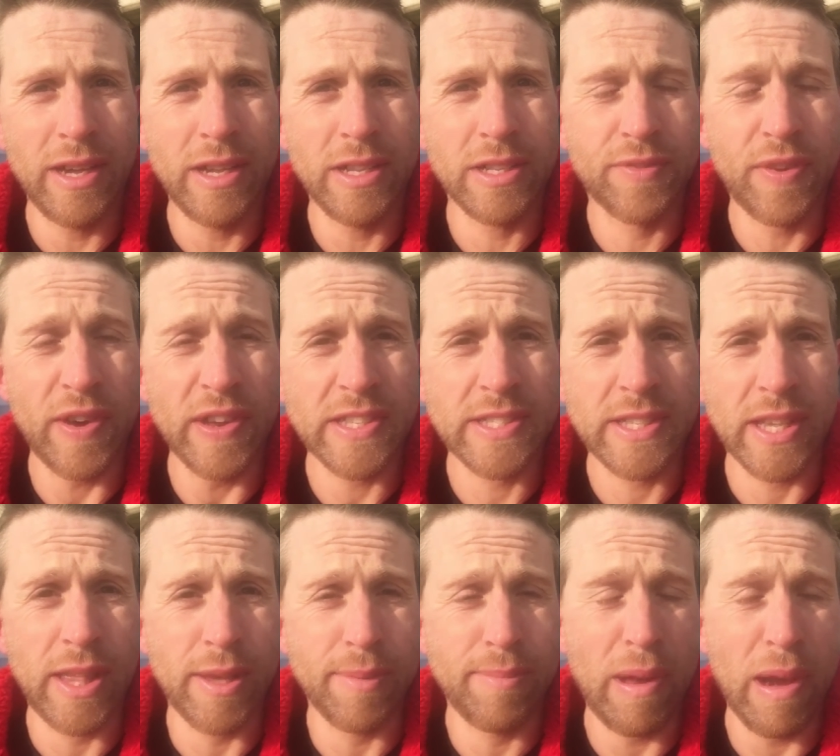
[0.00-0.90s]
it's fair to
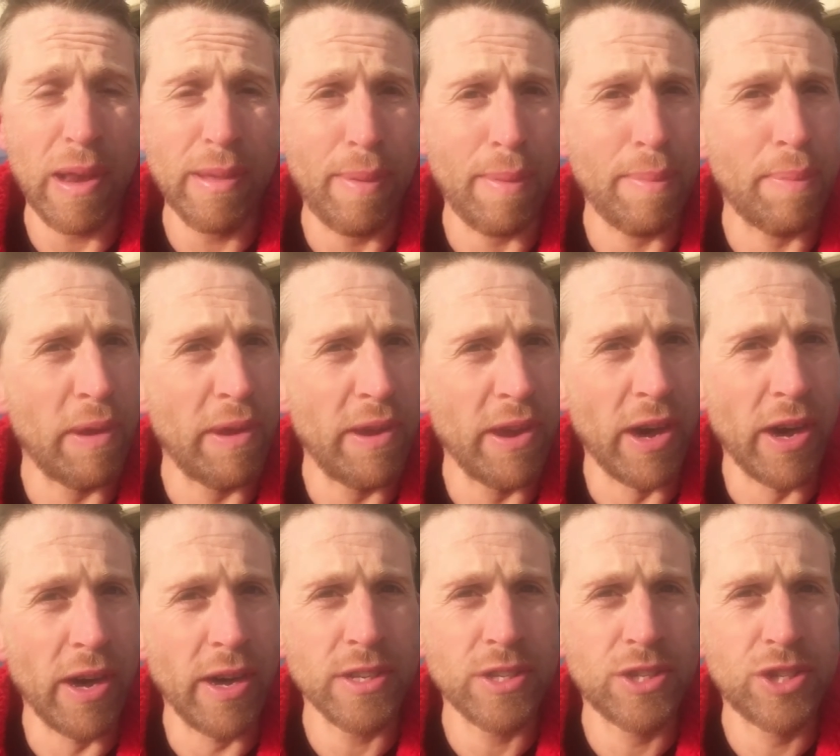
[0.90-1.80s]
say that many people in
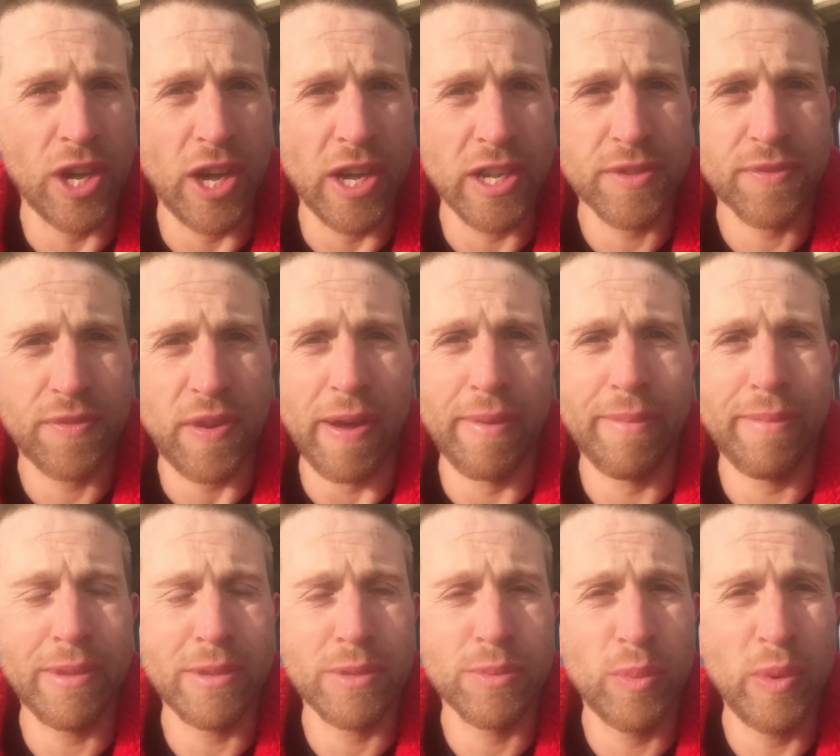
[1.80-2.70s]
our church
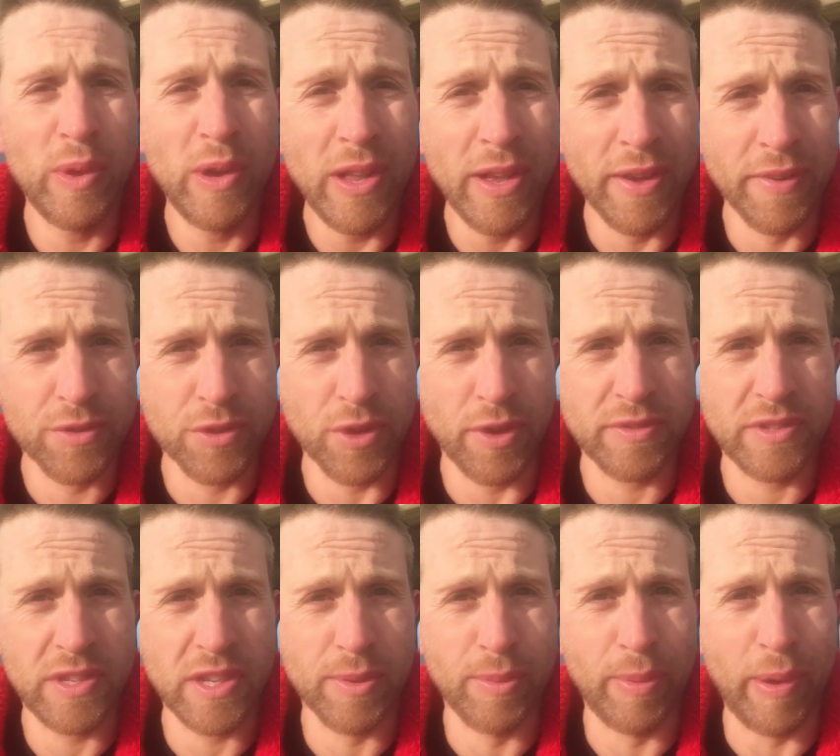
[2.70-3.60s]
families will have
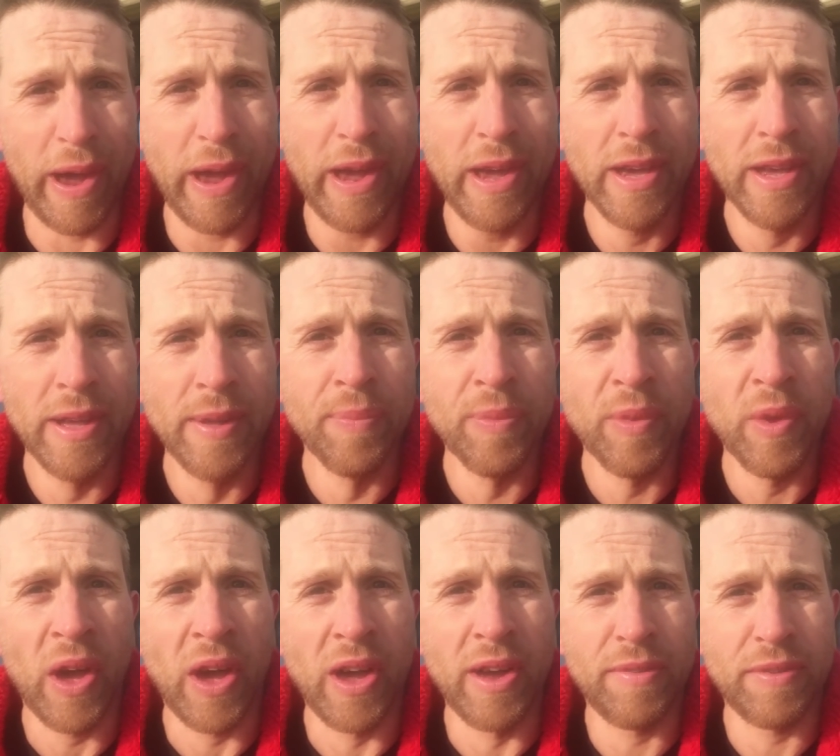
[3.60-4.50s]
drifted away
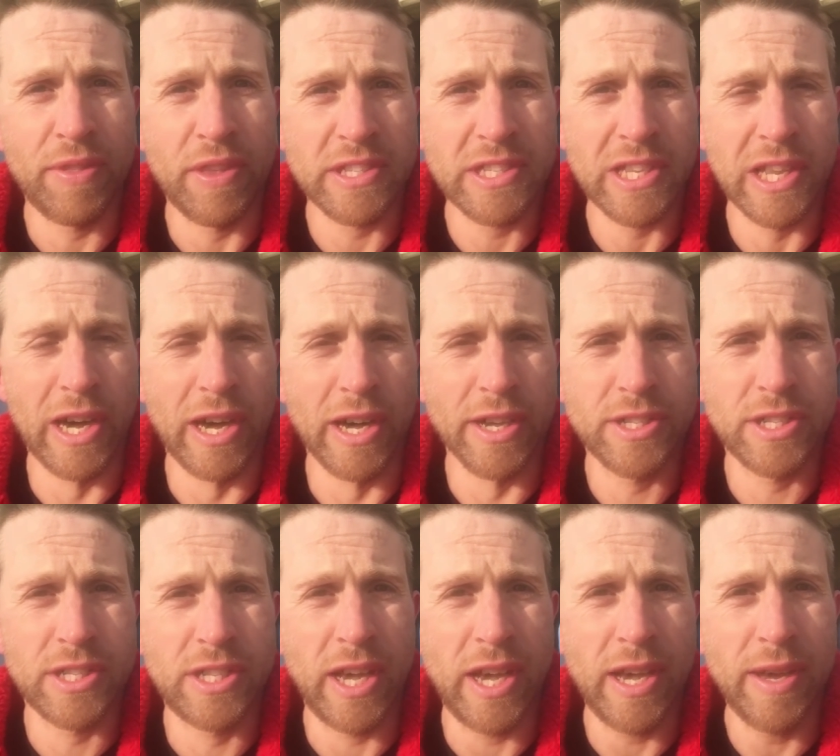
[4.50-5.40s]
over this
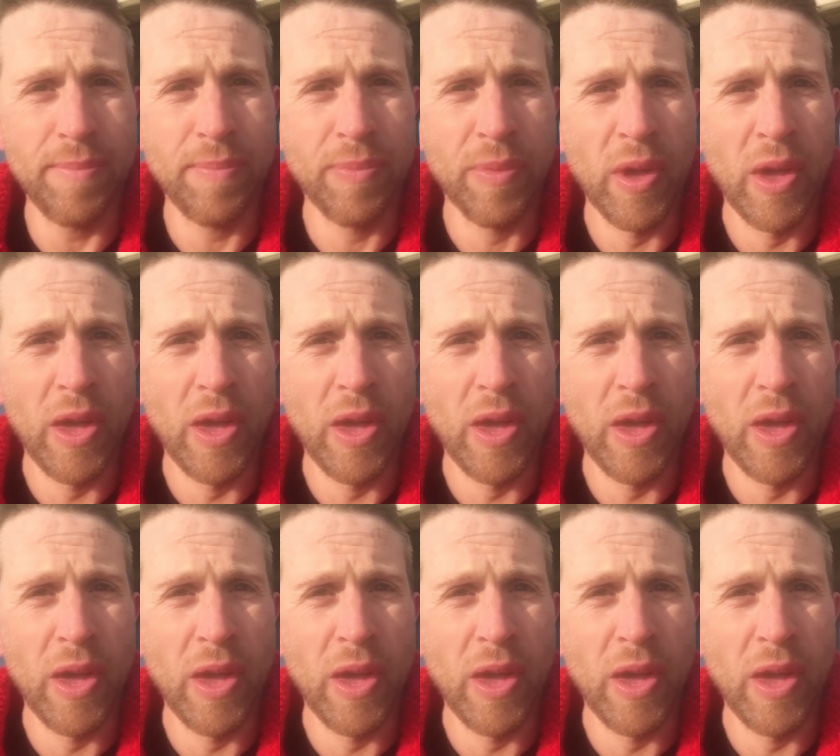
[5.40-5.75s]
last year,